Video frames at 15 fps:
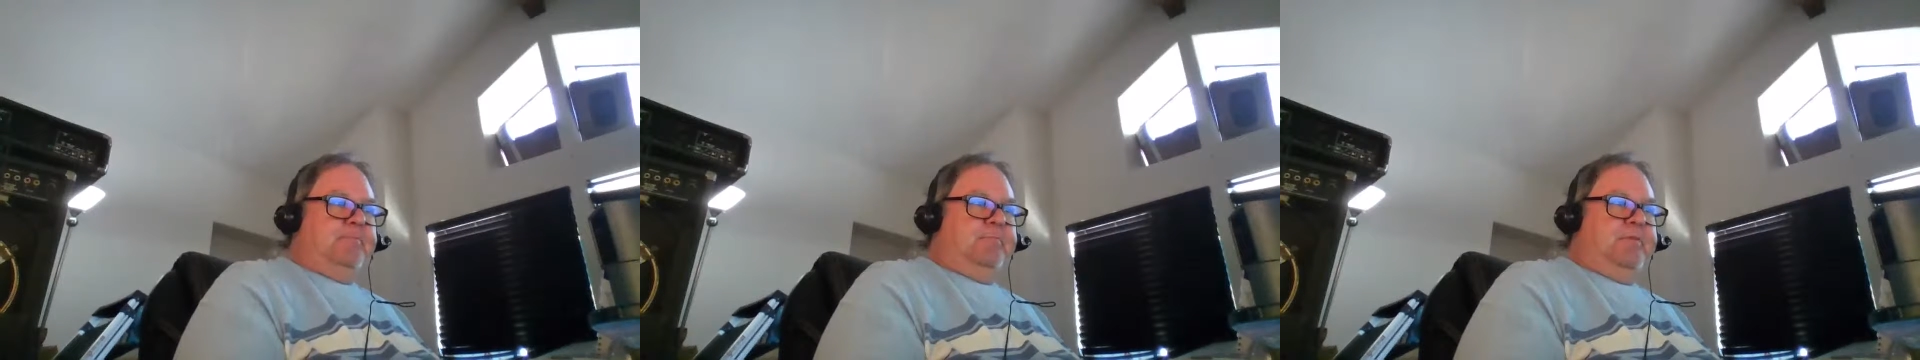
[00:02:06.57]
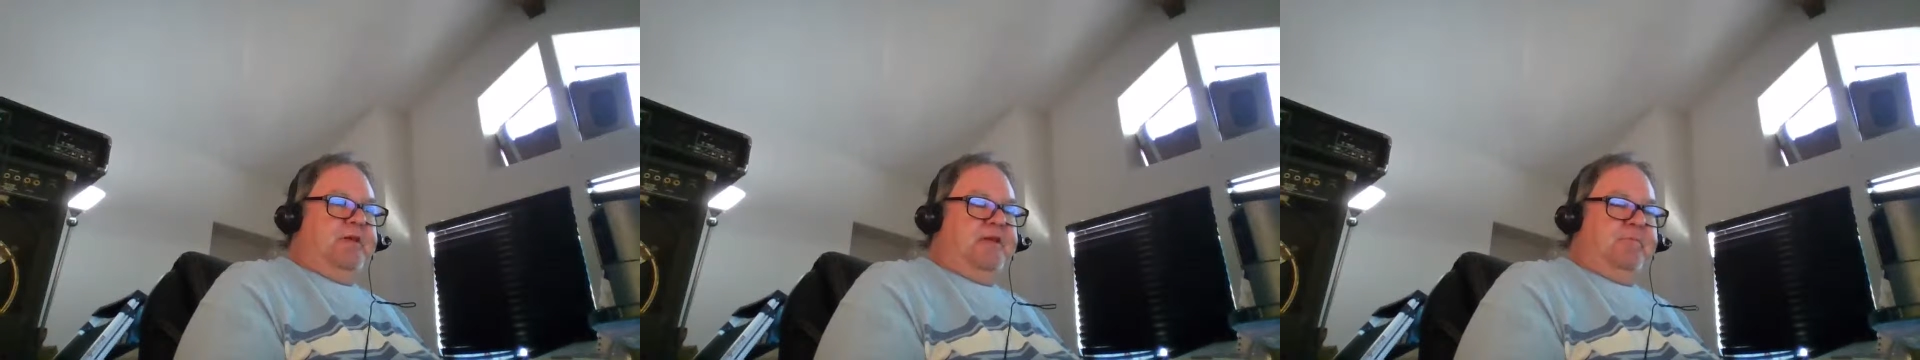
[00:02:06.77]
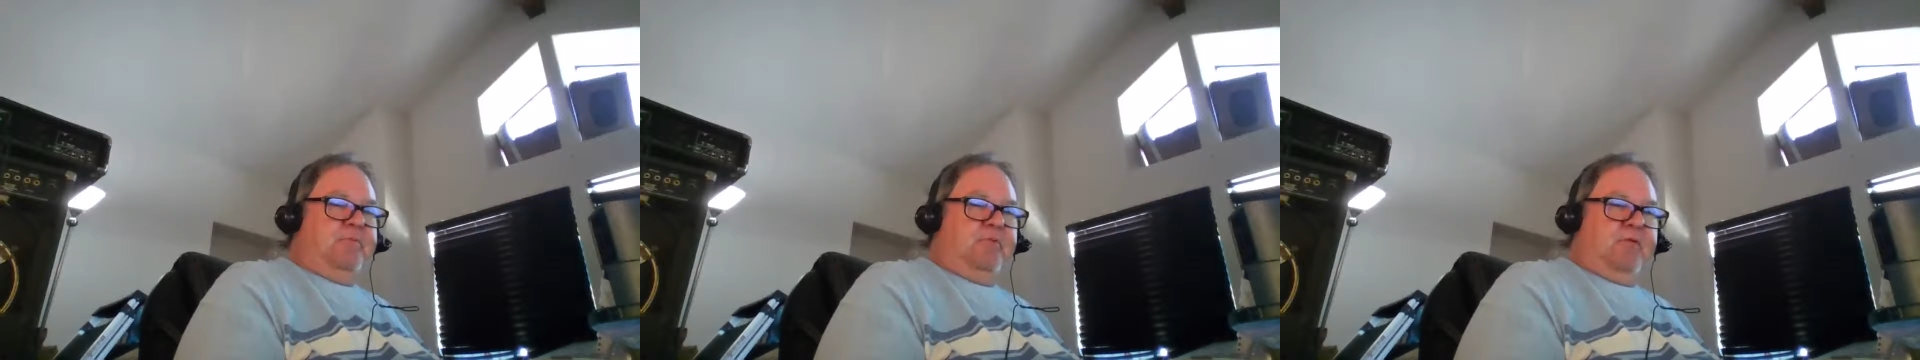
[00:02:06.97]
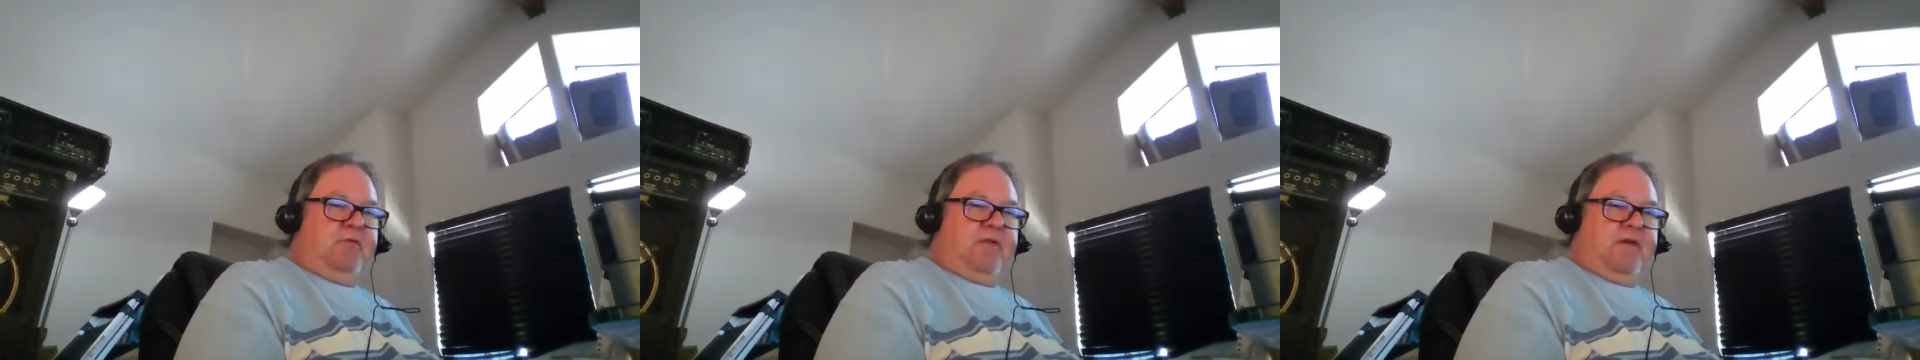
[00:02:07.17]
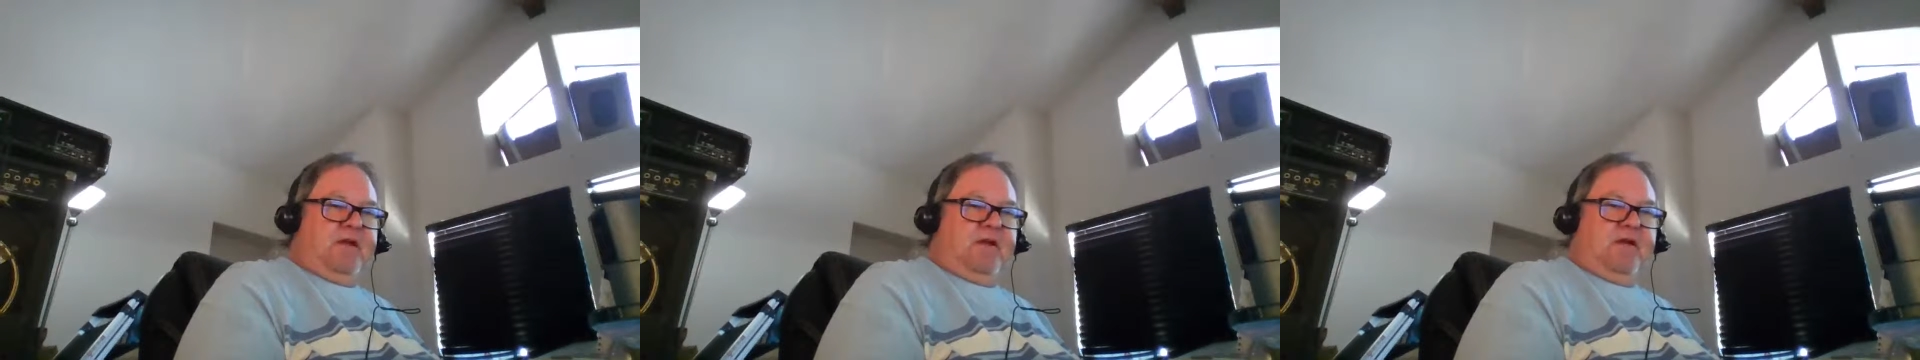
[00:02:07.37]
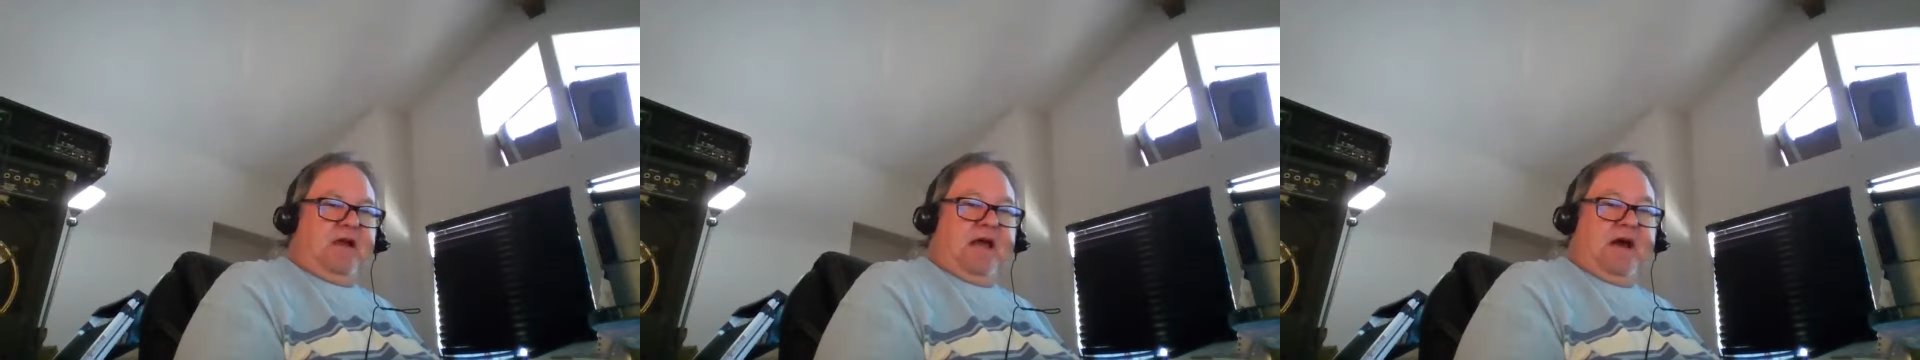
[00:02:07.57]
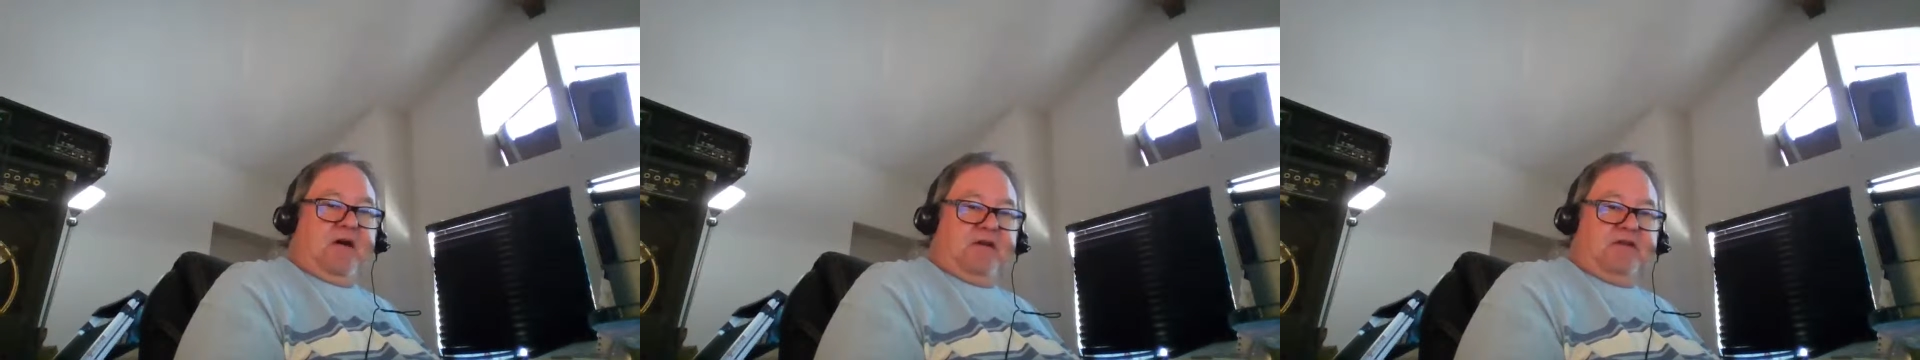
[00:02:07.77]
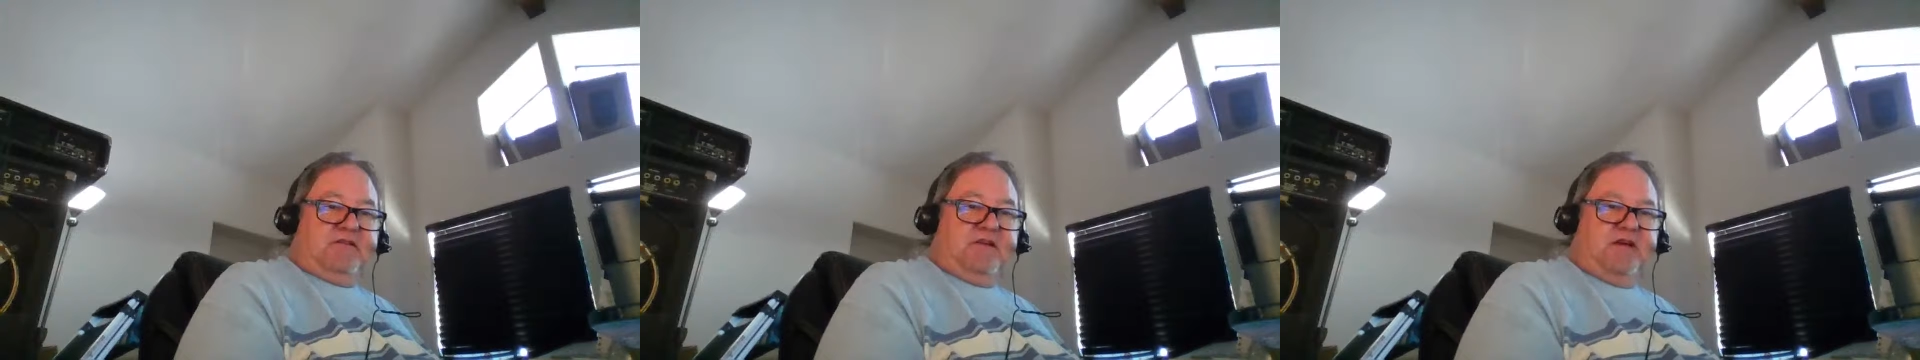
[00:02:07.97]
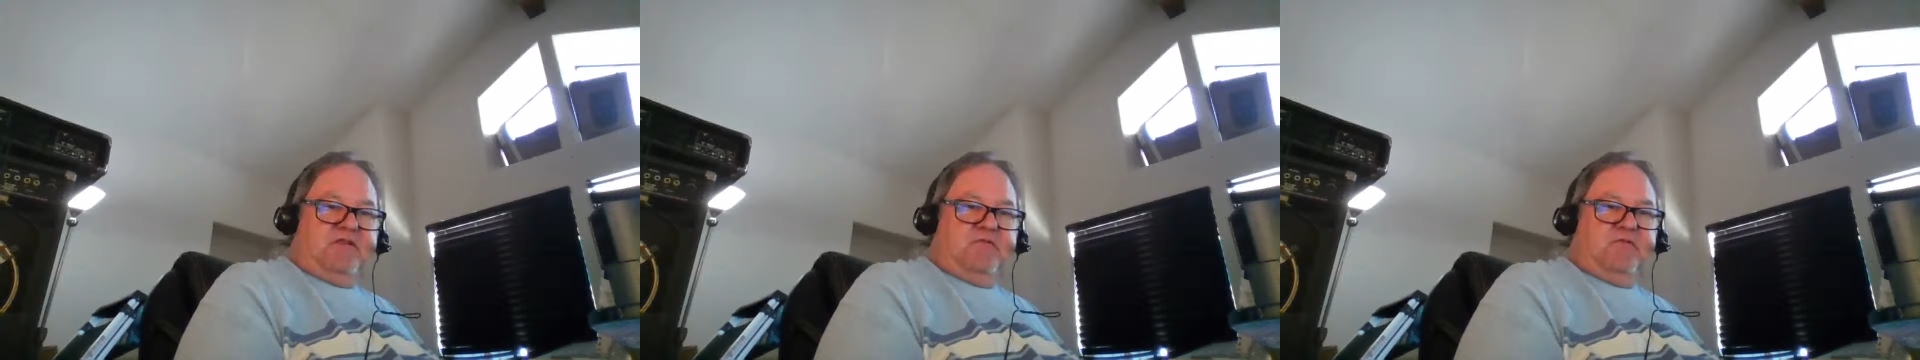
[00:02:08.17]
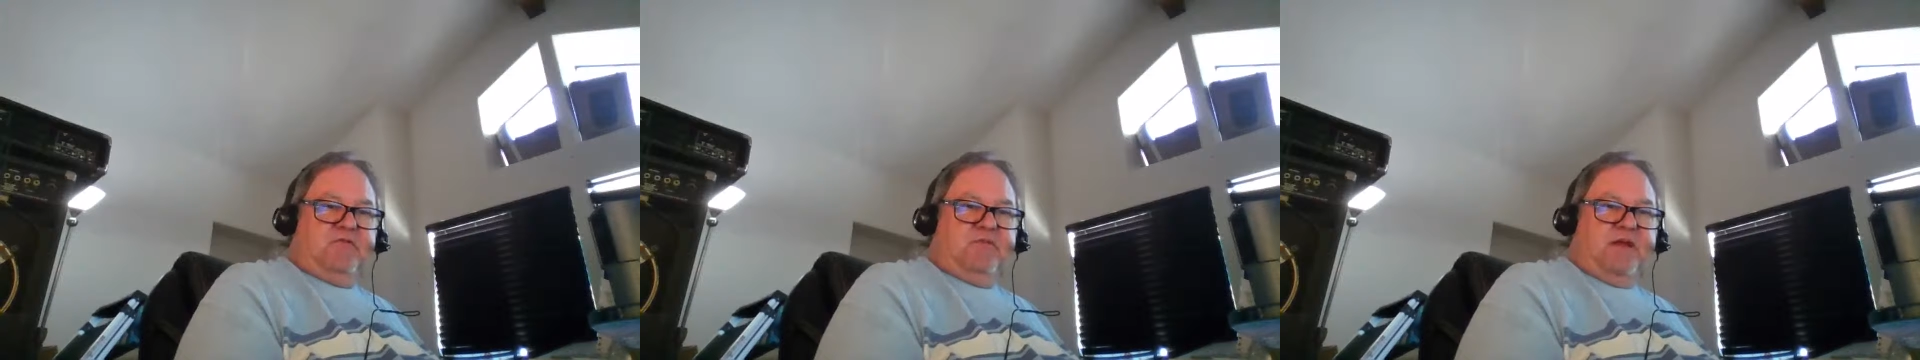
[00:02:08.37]
people that are out of
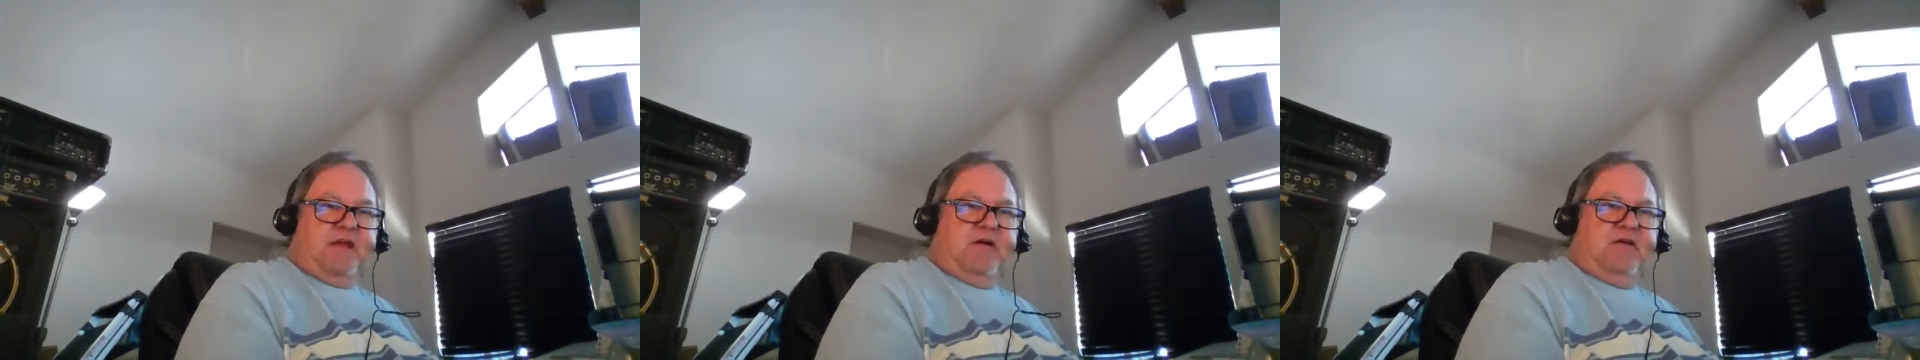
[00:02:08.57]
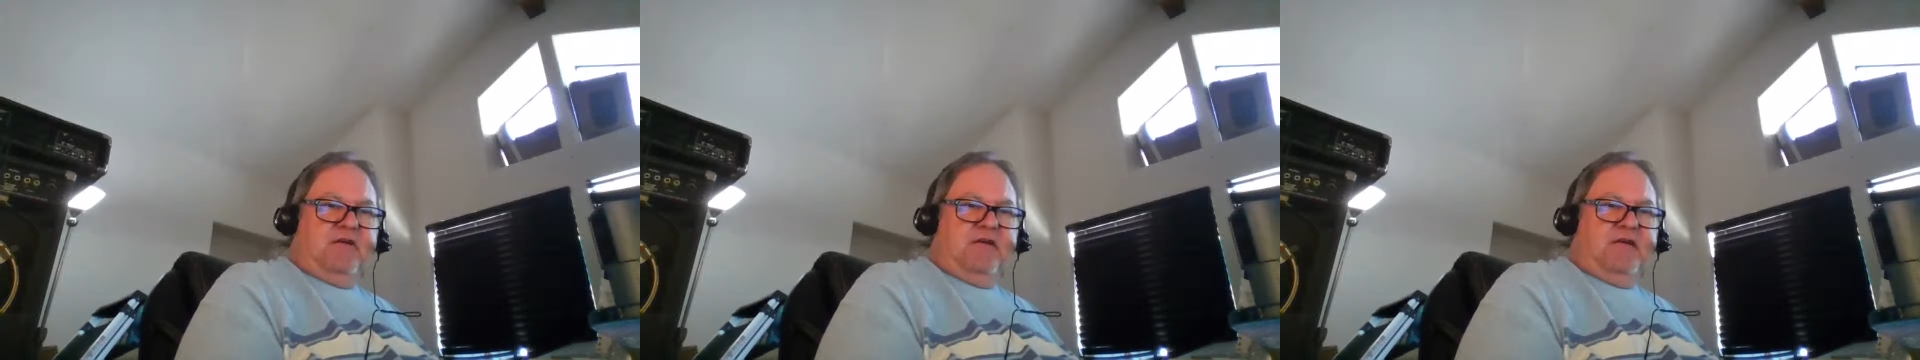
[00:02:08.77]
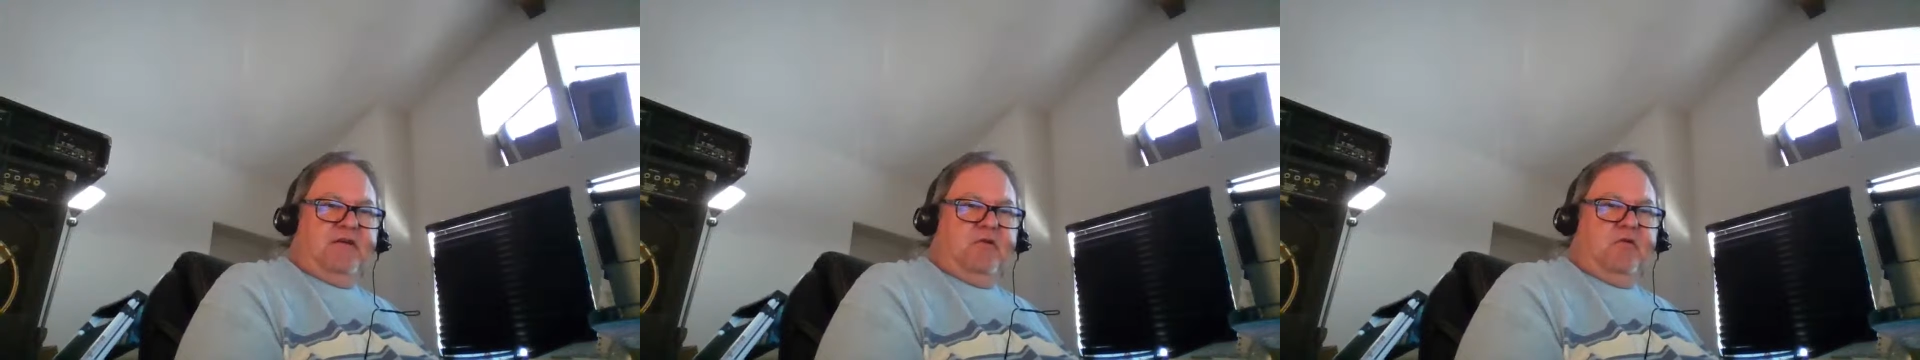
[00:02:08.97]
touch with reality,